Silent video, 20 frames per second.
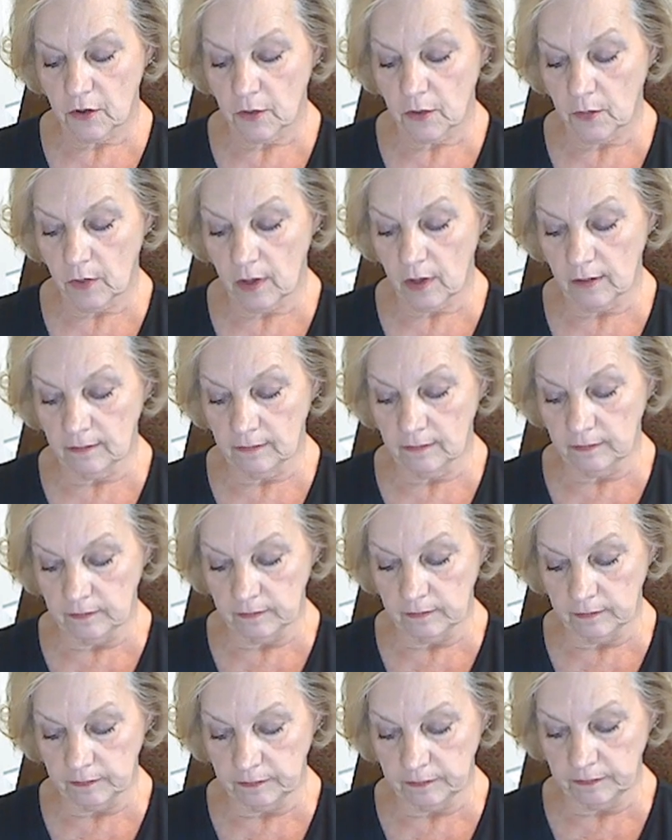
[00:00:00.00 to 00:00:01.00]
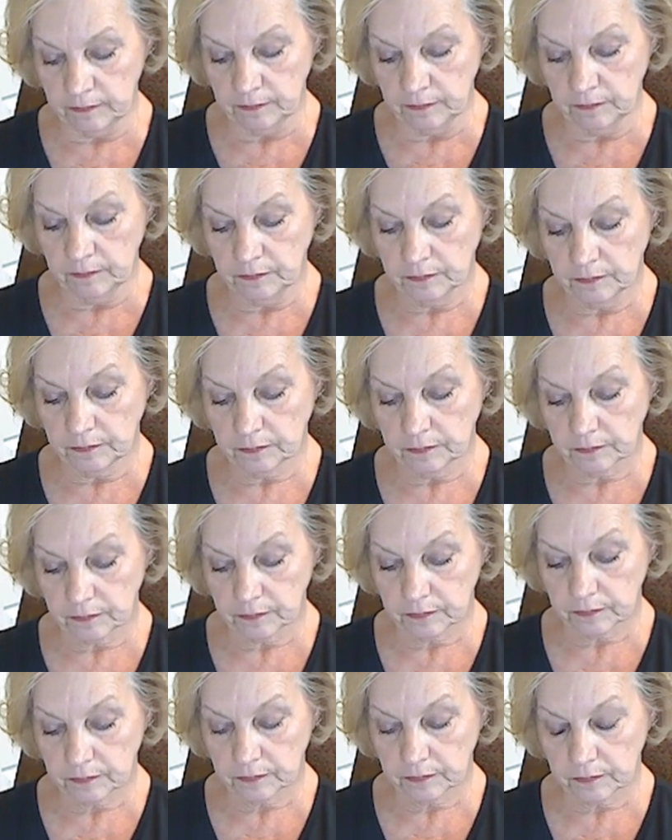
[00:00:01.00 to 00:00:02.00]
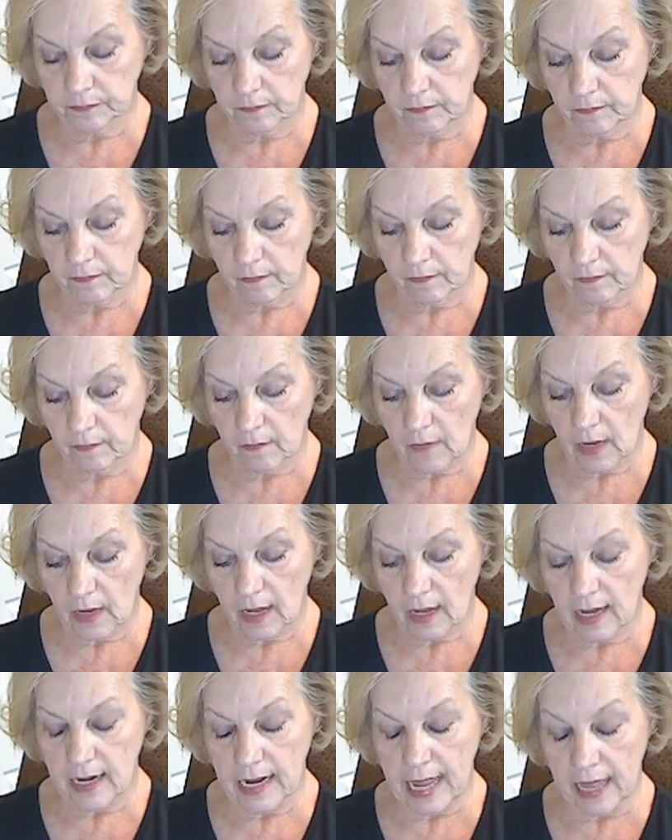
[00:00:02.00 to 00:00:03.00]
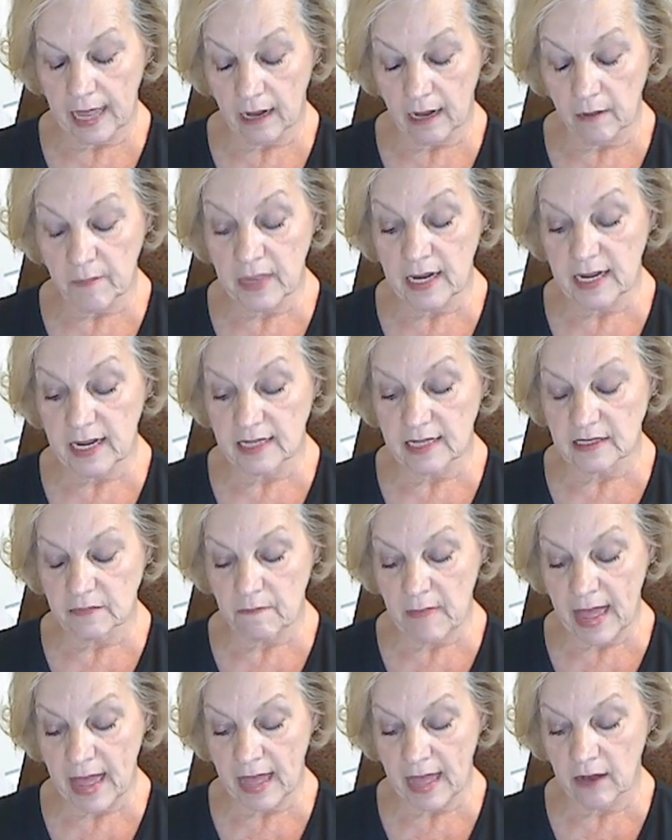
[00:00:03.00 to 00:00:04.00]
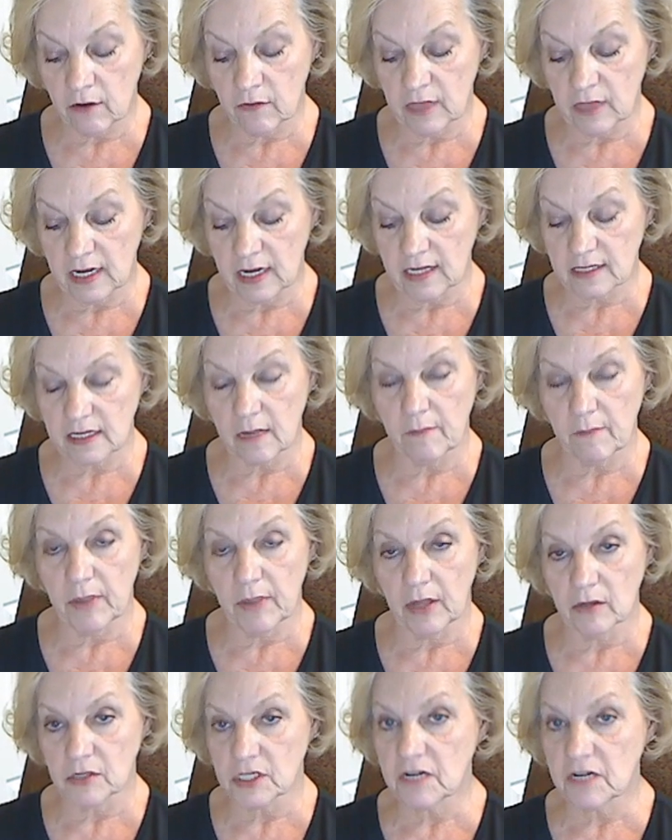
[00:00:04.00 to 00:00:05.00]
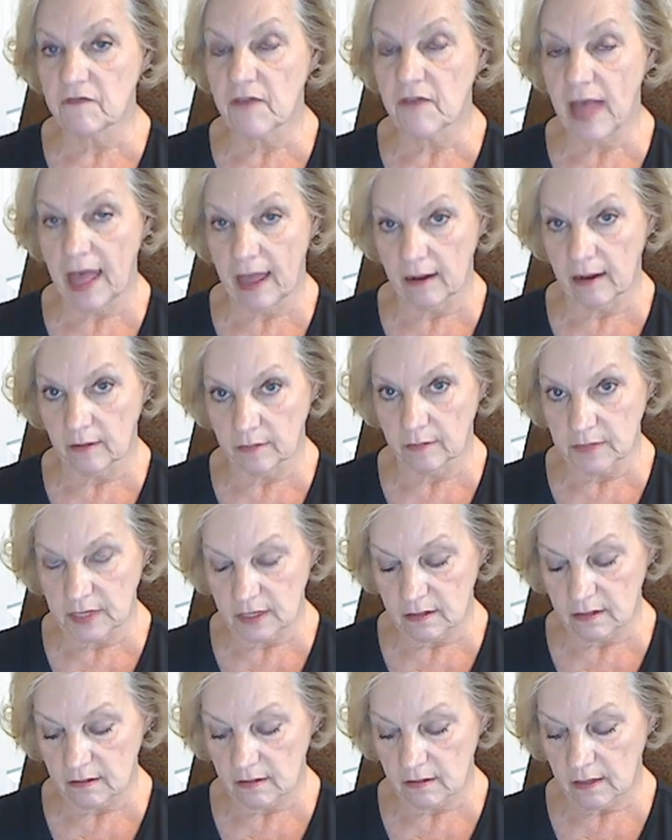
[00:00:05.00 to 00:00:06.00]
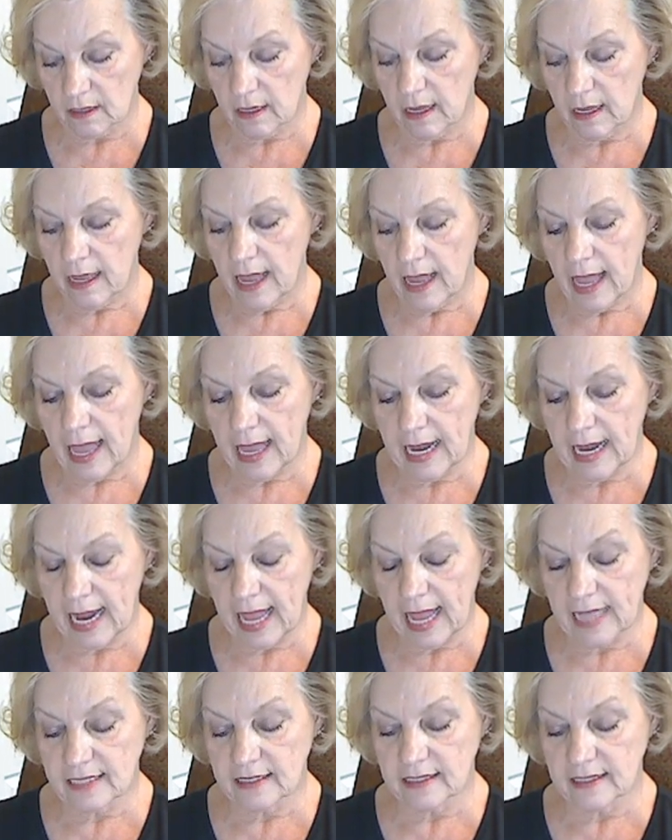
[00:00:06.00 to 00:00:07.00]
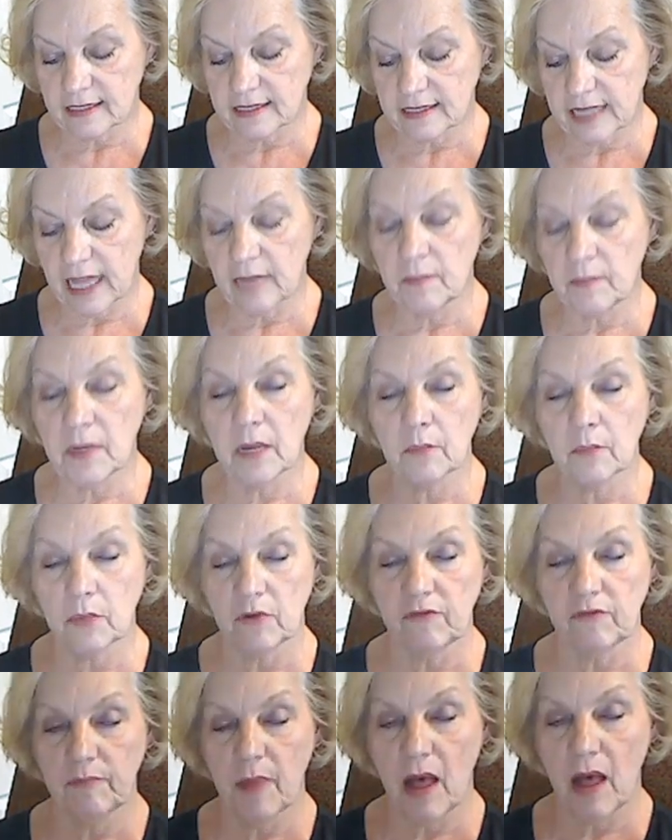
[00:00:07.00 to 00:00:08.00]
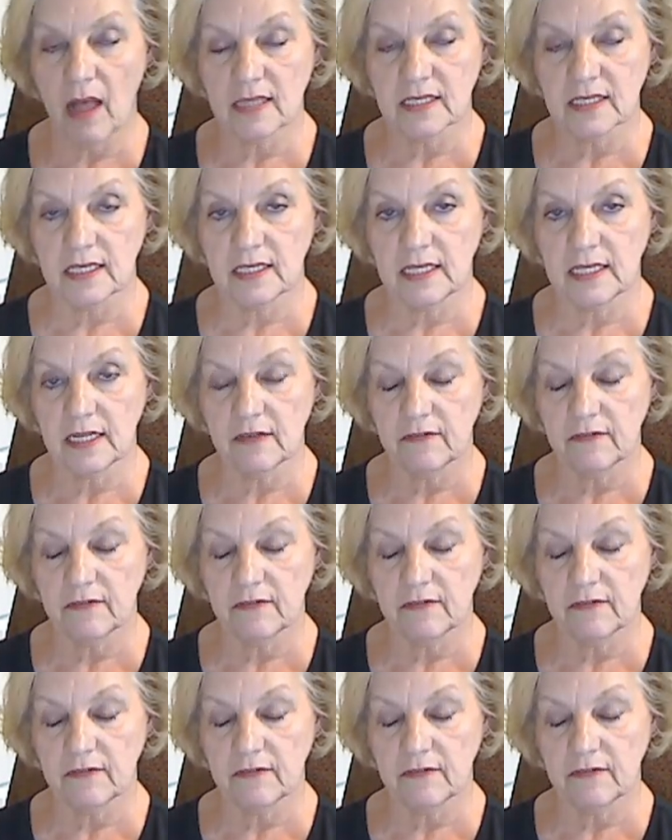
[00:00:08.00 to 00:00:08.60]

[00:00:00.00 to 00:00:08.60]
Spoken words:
an element is matter that is composed of atoms and has the same number of positive charges in their nuclei.